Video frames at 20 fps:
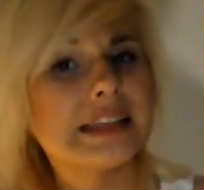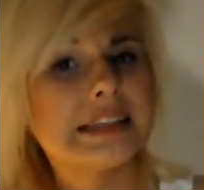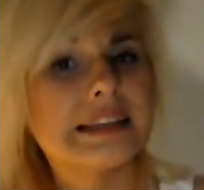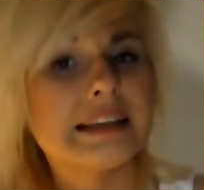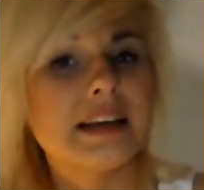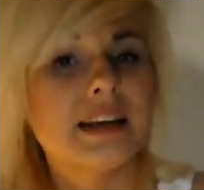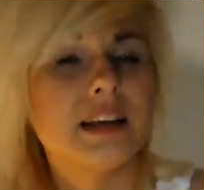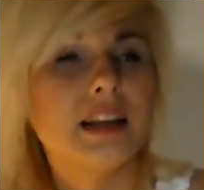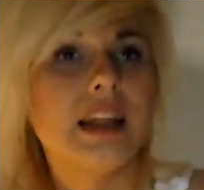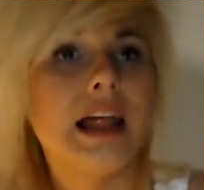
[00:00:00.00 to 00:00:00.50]

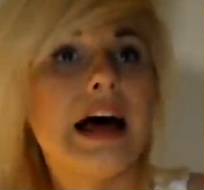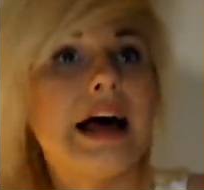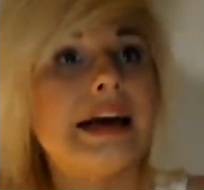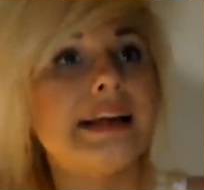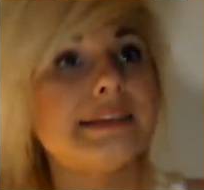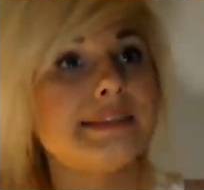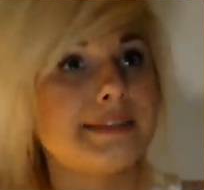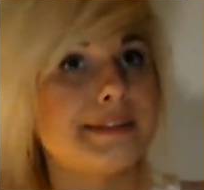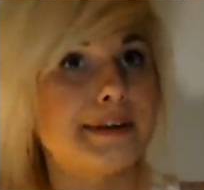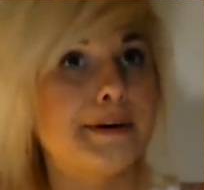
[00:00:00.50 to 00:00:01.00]
sun a
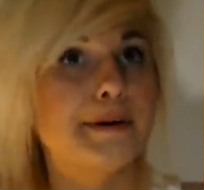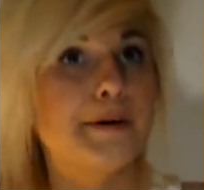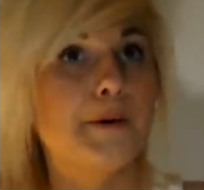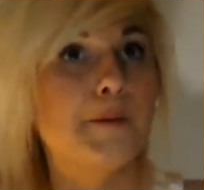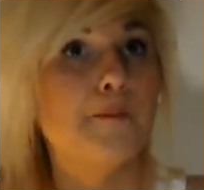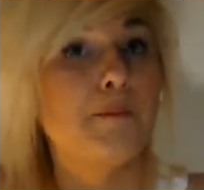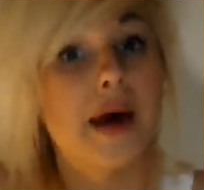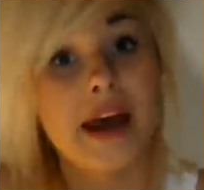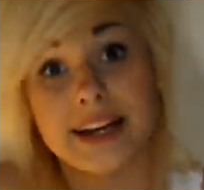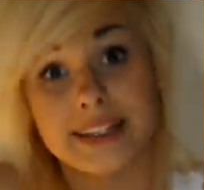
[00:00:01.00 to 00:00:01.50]
lot,
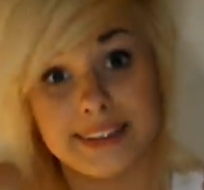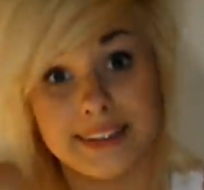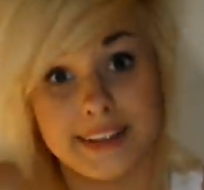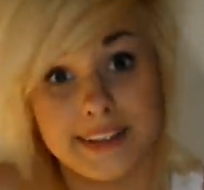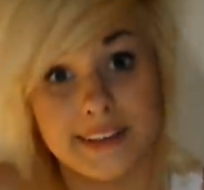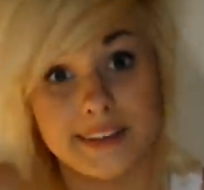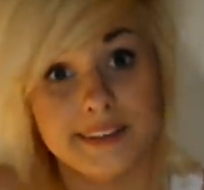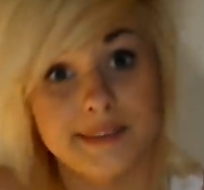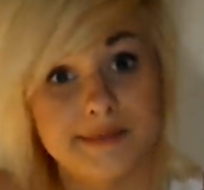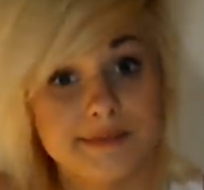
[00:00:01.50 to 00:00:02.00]
so
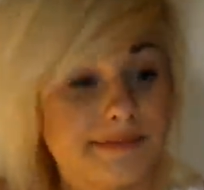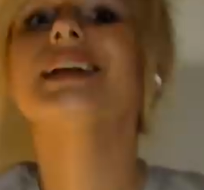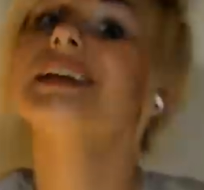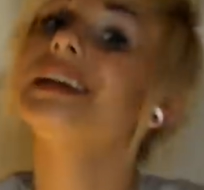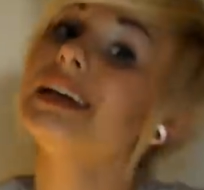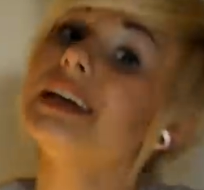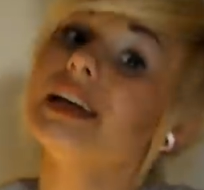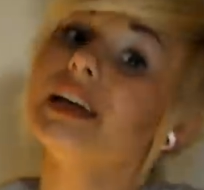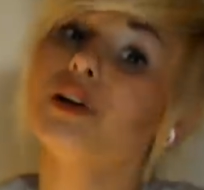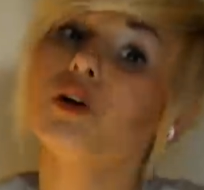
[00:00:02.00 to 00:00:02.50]
PacSun.
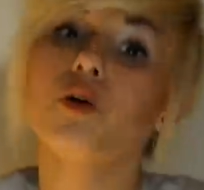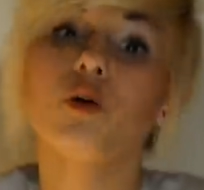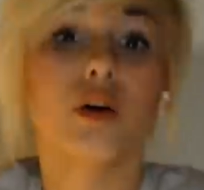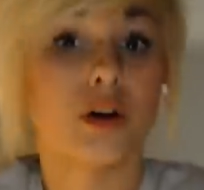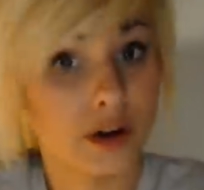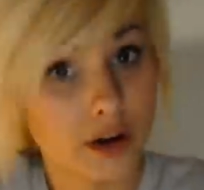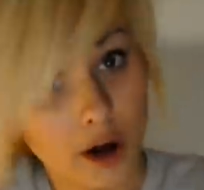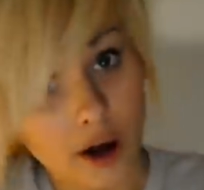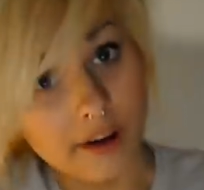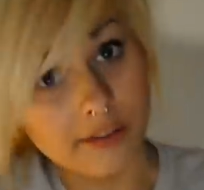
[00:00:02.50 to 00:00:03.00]
Tea
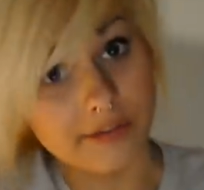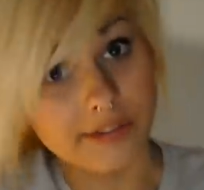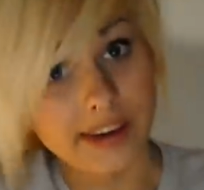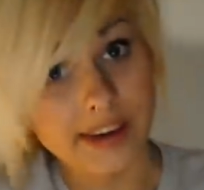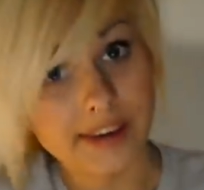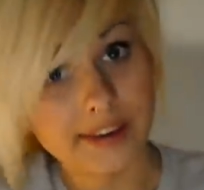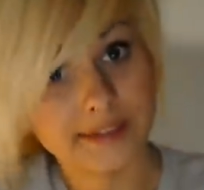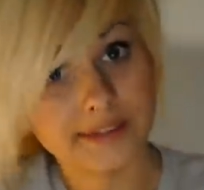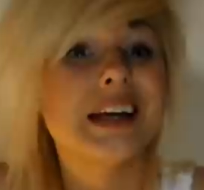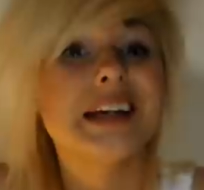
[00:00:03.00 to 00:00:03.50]
or
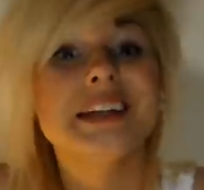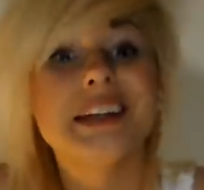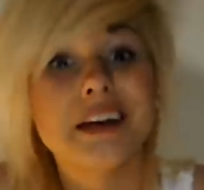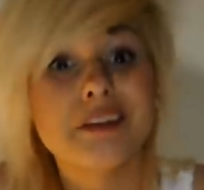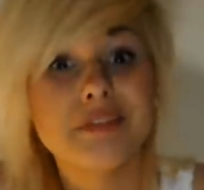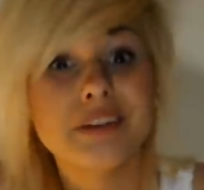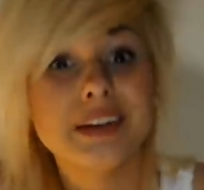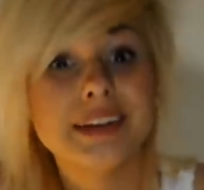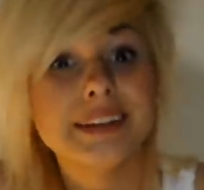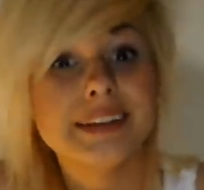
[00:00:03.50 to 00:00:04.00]
coffee?
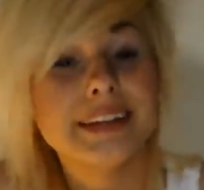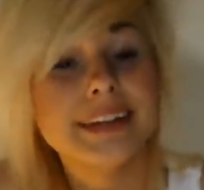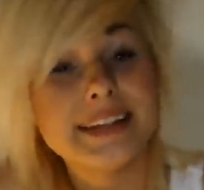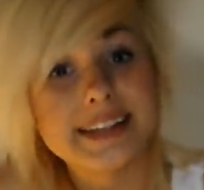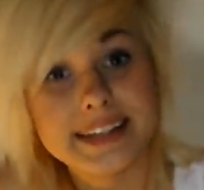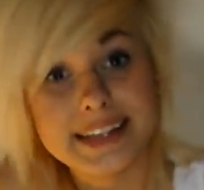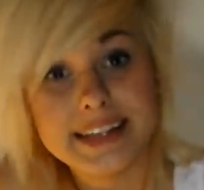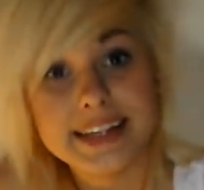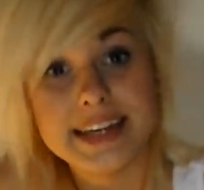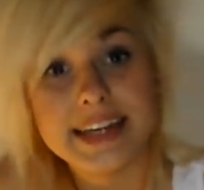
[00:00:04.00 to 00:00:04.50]
Definitely
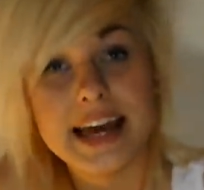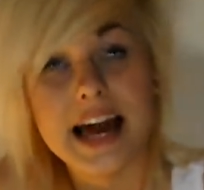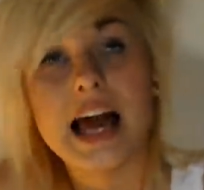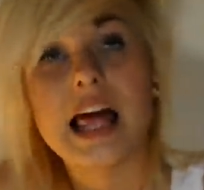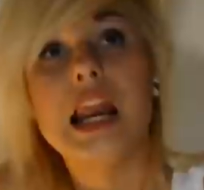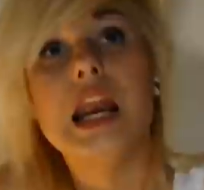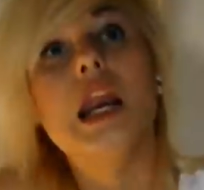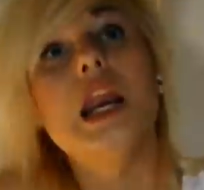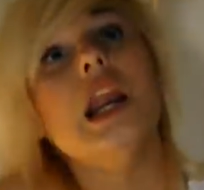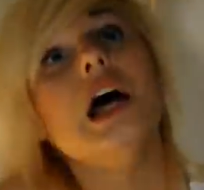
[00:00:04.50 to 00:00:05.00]
tea. I
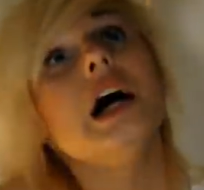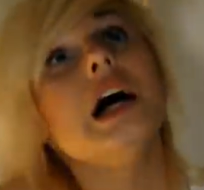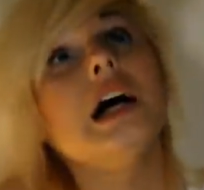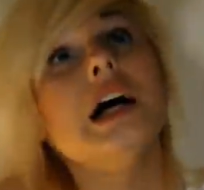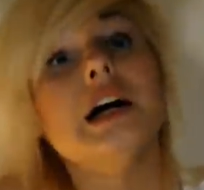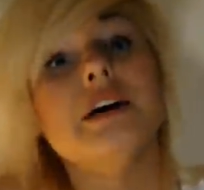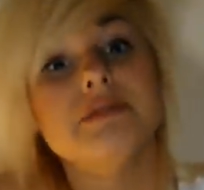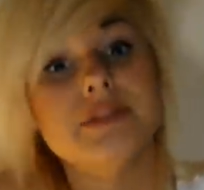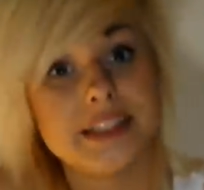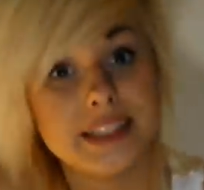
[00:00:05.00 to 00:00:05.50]

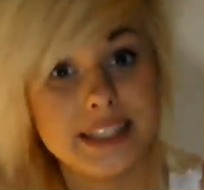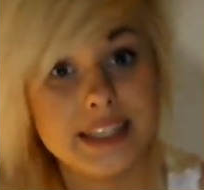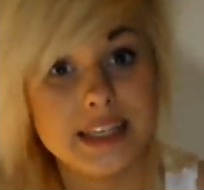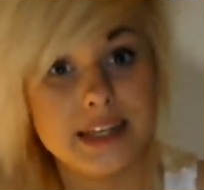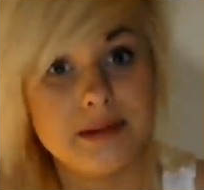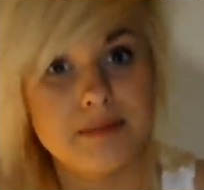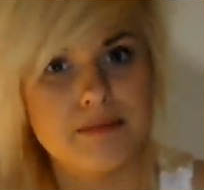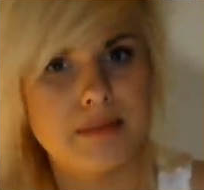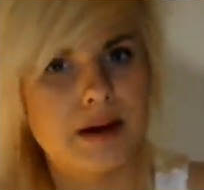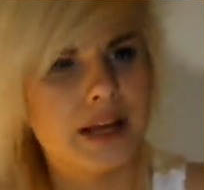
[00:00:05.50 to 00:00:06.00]
love
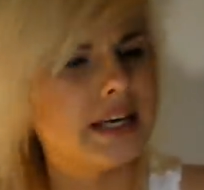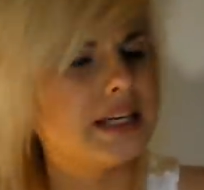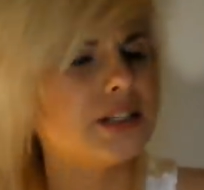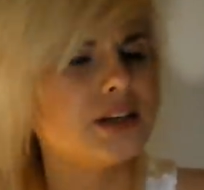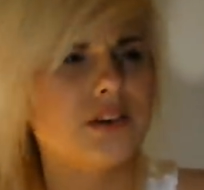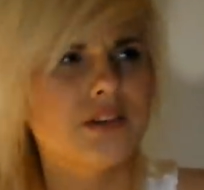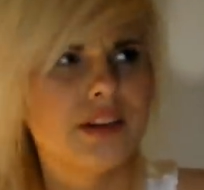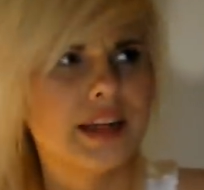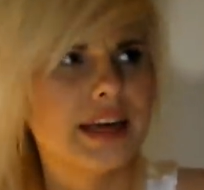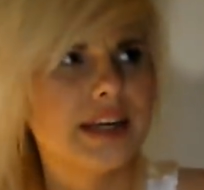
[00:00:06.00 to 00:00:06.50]
tea, but I
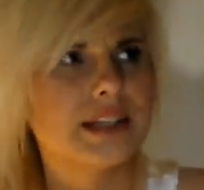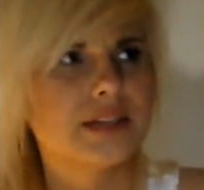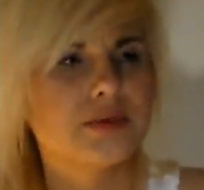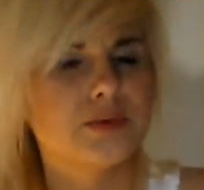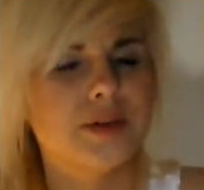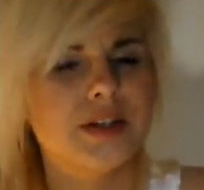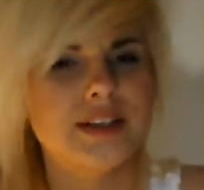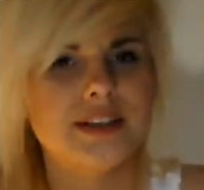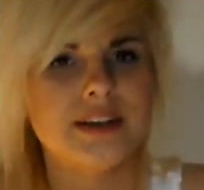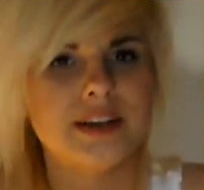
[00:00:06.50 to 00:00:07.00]
don't like
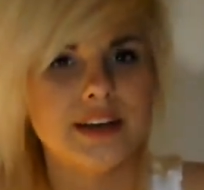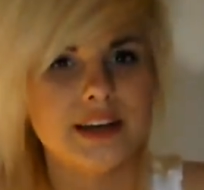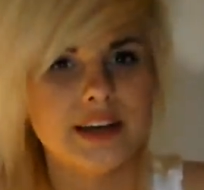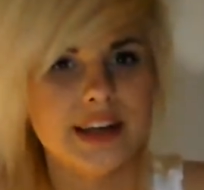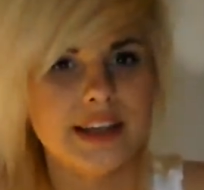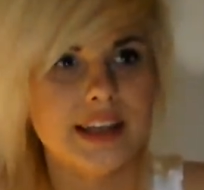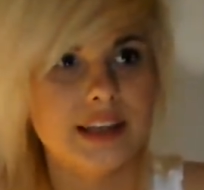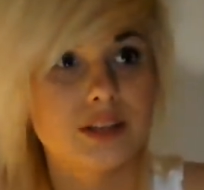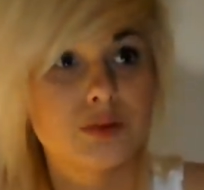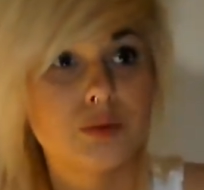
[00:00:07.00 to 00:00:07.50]
sweet tea,
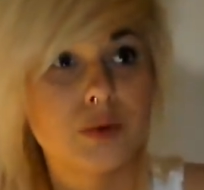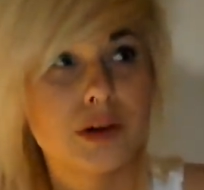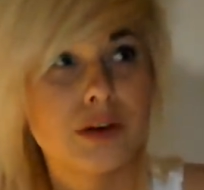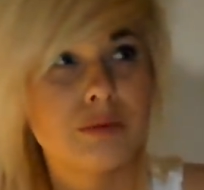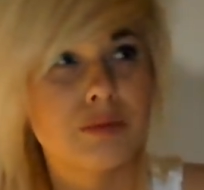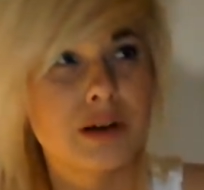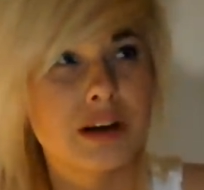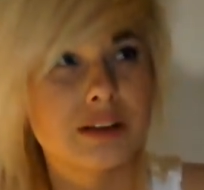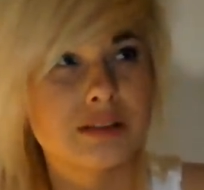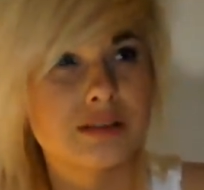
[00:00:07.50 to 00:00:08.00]
and that's
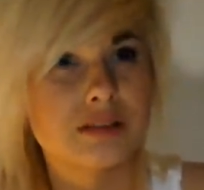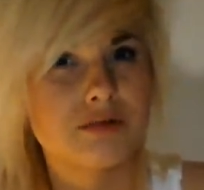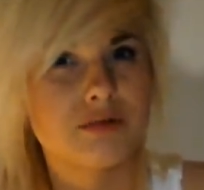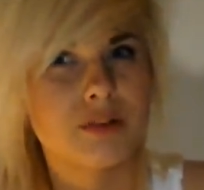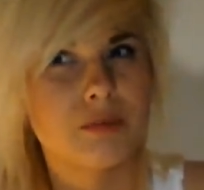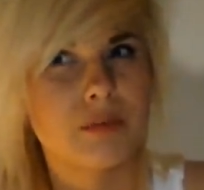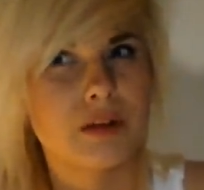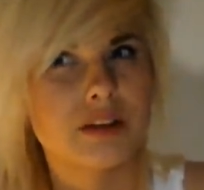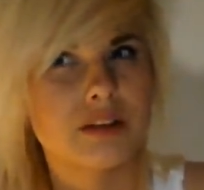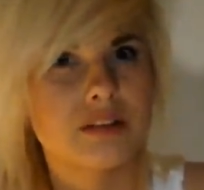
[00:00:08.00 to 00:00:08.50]
weird because I'm
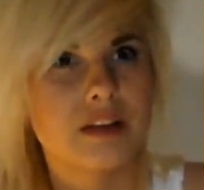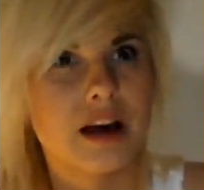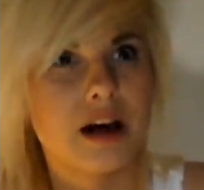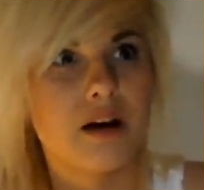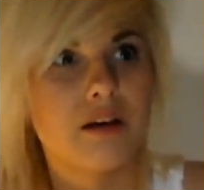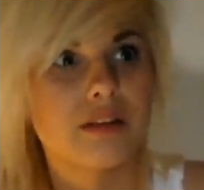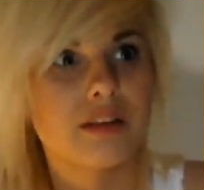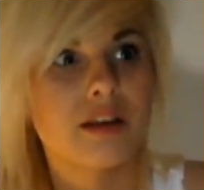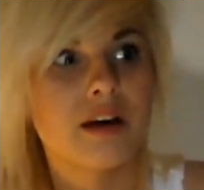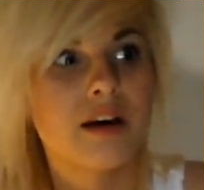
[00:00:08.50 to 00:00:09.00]
from the
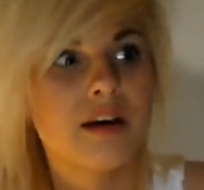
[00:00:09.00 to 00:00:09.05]
South.